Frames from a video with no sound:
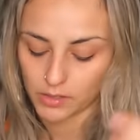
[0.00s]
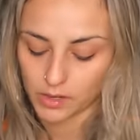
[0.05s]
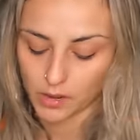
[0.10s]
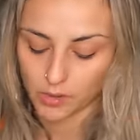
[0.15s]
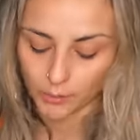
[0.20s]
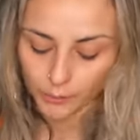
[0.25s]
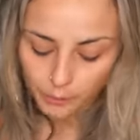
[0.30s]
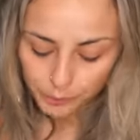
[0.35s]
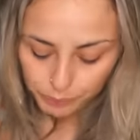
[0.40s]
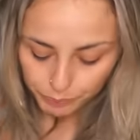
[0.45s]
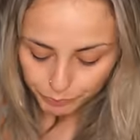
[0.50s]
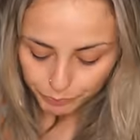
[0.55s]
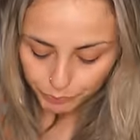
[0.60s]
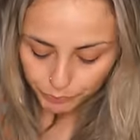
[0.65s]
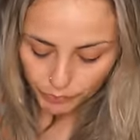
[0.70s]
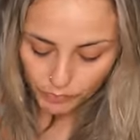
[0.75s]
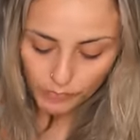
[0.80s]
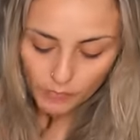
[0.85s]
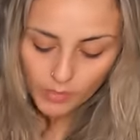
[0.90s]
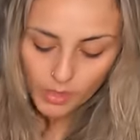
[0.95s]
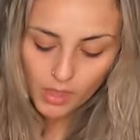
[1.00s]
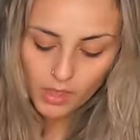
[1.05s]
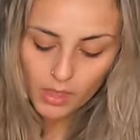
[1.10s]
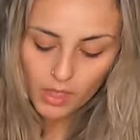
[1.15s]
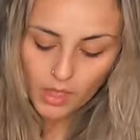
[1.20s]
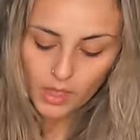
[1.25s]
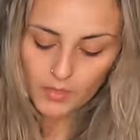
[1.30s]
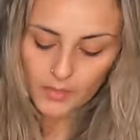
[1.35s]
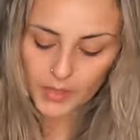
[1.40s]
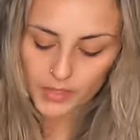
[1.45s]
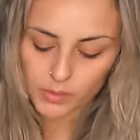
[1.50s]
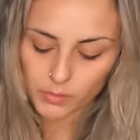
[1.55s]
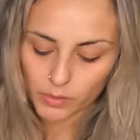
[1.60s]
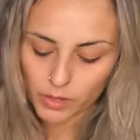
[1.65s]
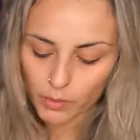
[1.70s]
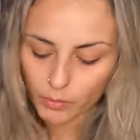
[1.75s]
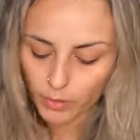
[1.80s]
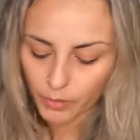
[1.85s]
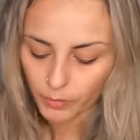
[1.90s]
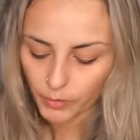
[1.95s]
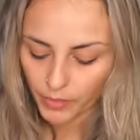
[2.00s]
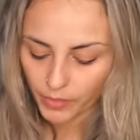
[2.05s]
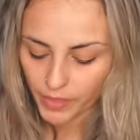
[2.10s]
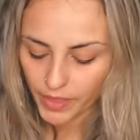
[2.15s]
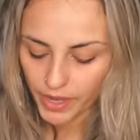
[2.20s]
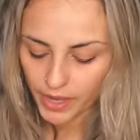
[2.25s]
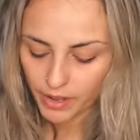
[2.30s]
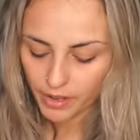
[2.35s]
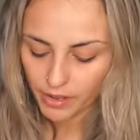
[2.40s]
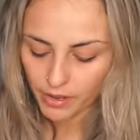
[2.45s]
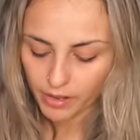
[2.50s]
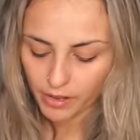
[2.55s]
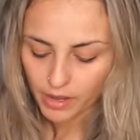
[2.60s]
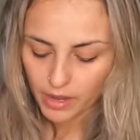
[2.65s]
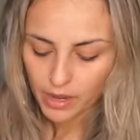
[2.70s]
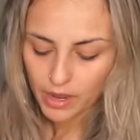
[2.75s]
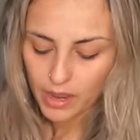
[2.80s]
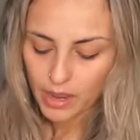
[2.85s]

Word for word: So that's what I went with there.